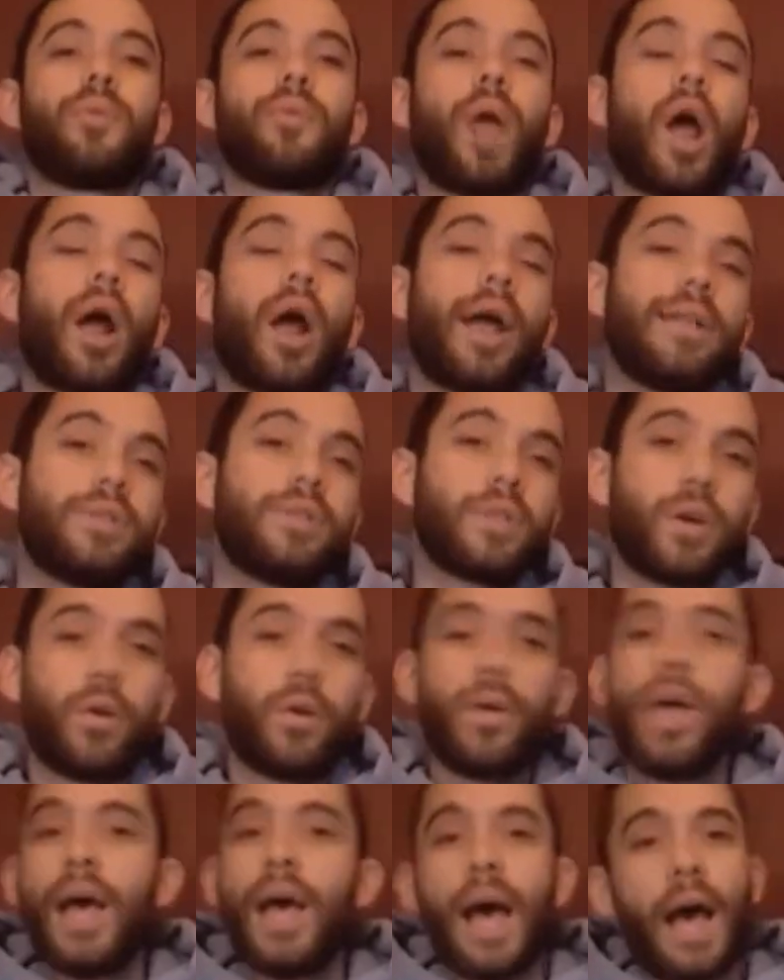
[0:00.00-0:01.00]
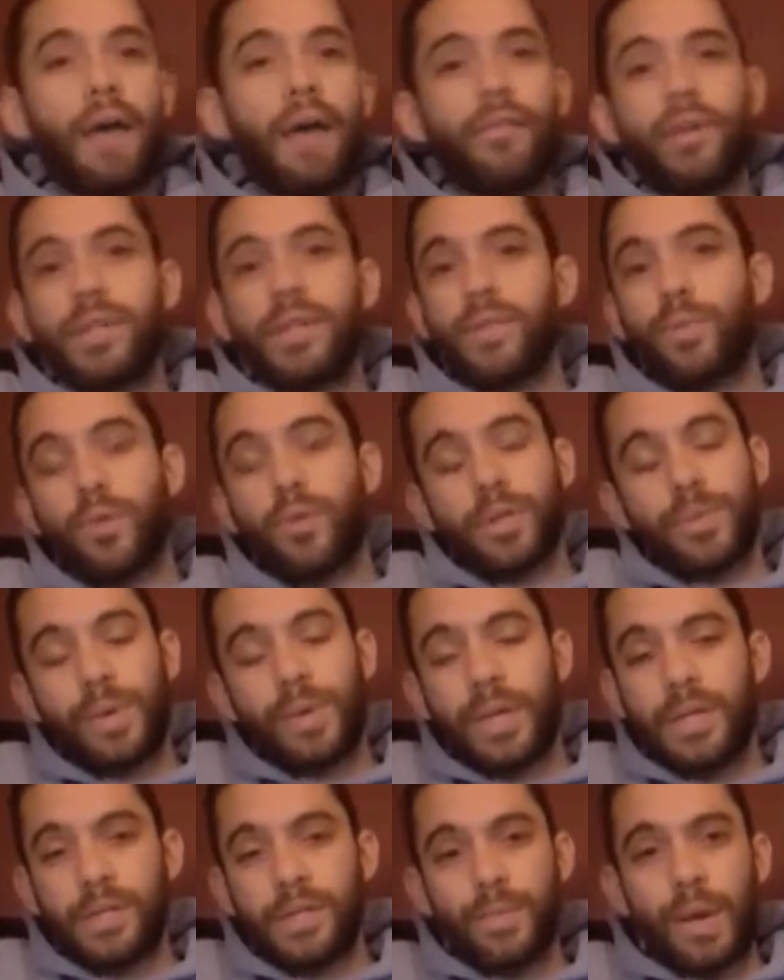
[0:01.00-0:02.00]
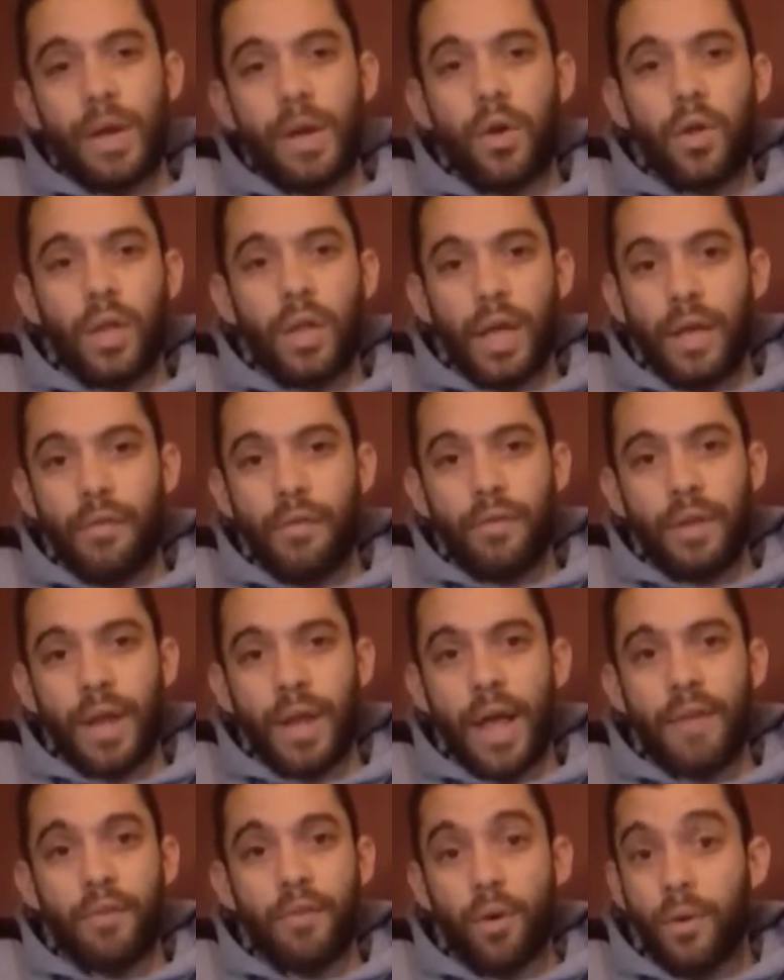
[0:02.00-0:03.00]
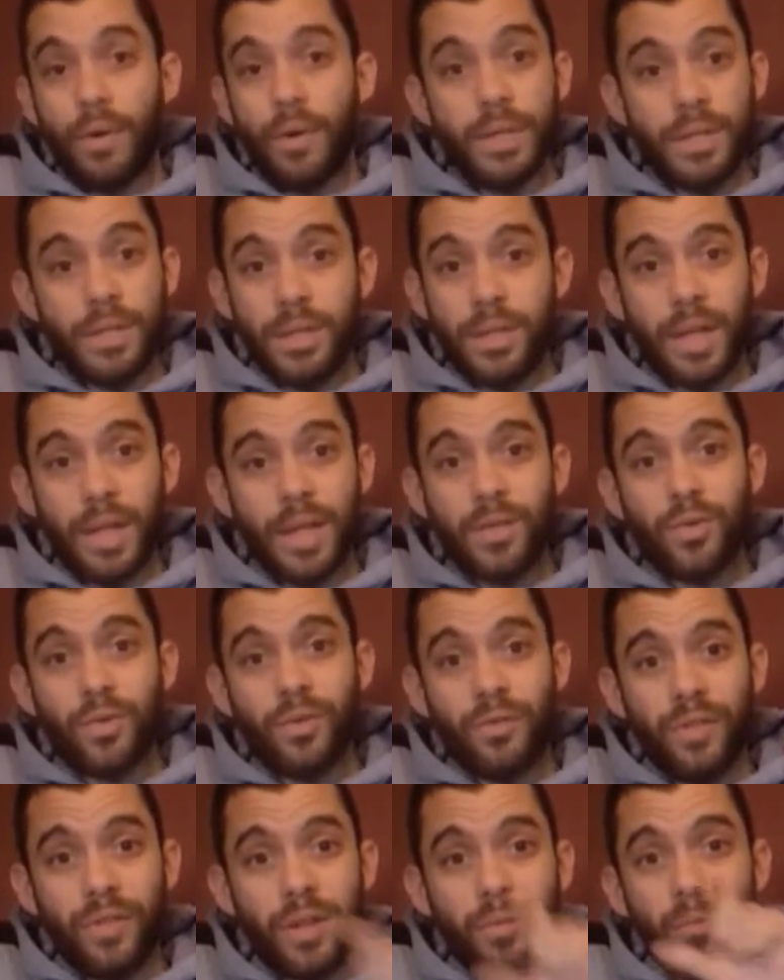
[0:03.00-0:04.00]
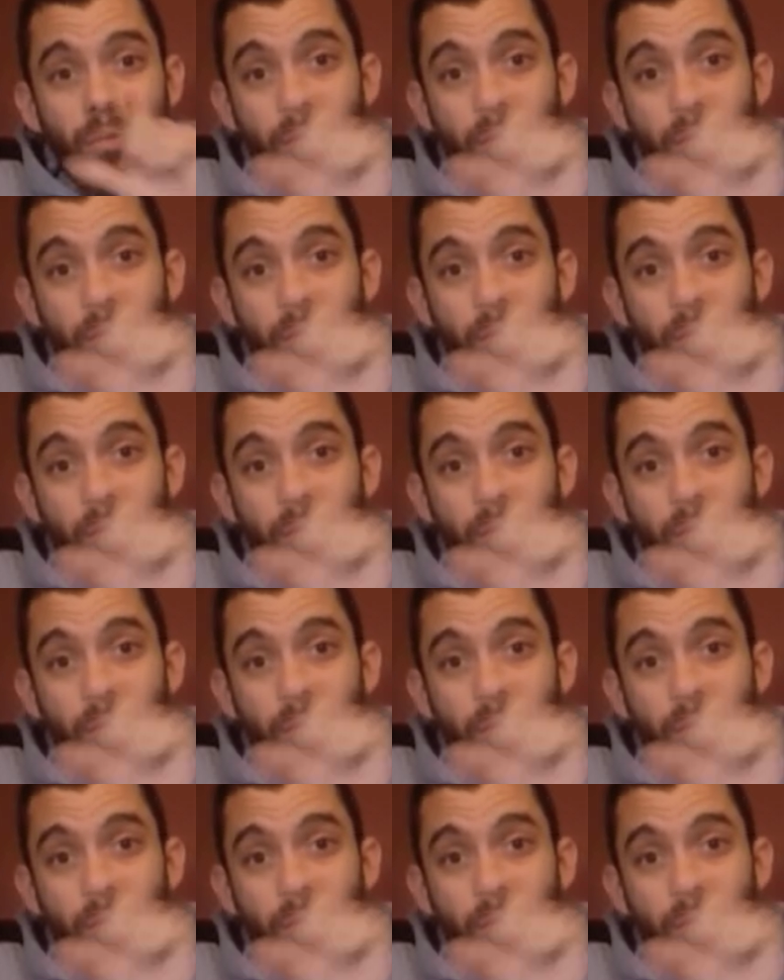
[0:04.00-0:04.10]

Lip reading: Alright, so I've read sports pages my whole life, and I've always seen that sort of thing,